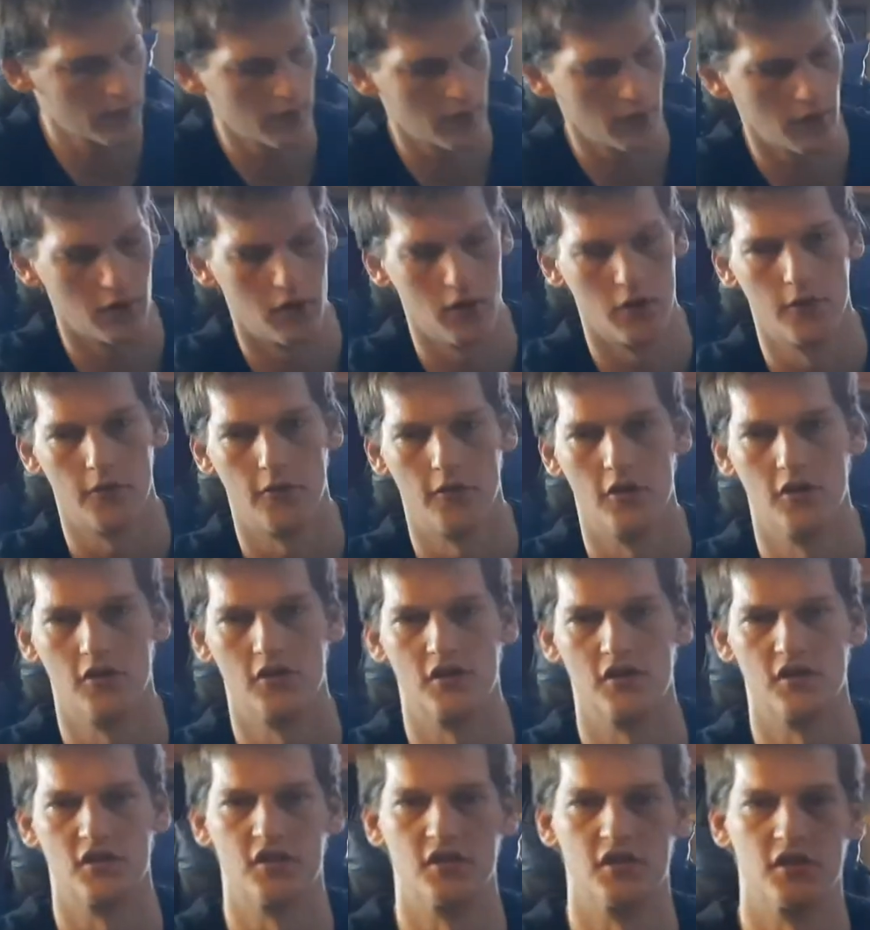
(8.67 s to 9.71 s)

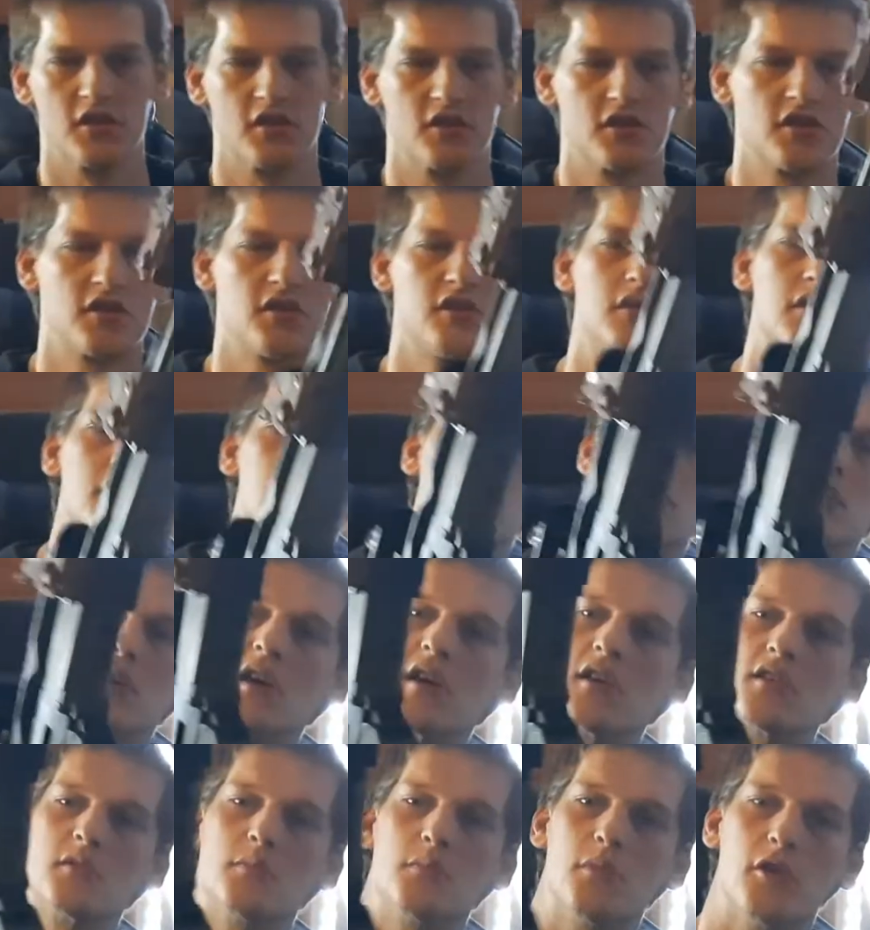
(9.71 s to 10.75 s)
r36
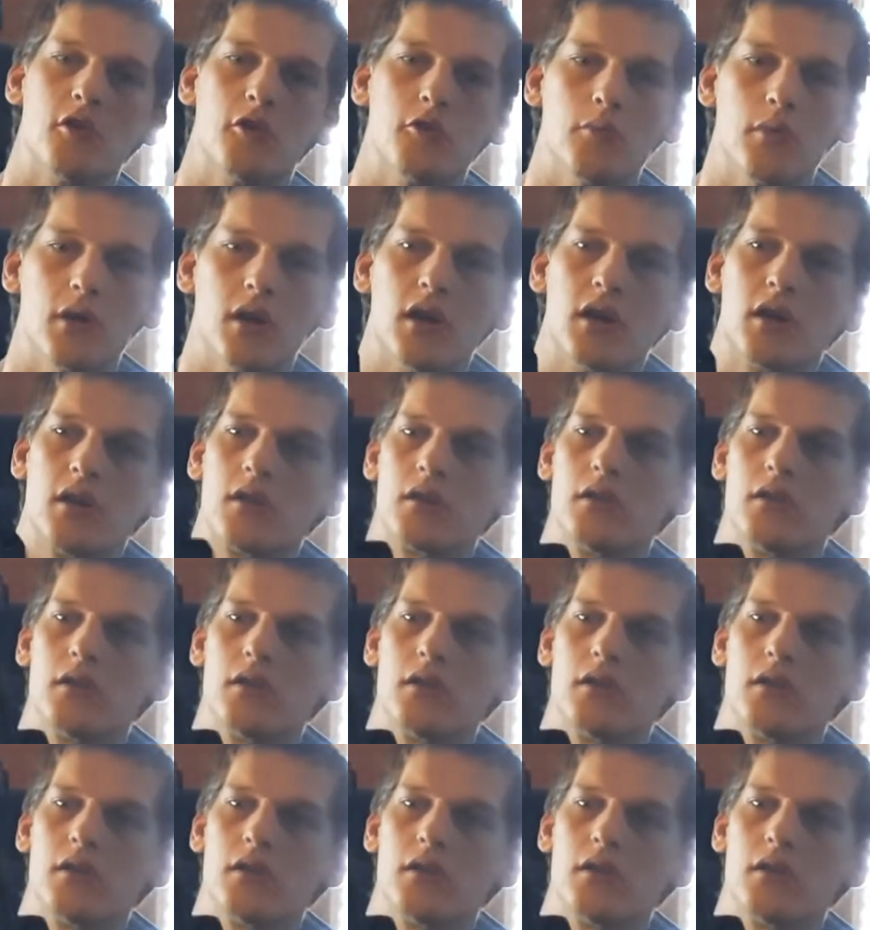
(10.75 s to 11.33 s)
gas blowback.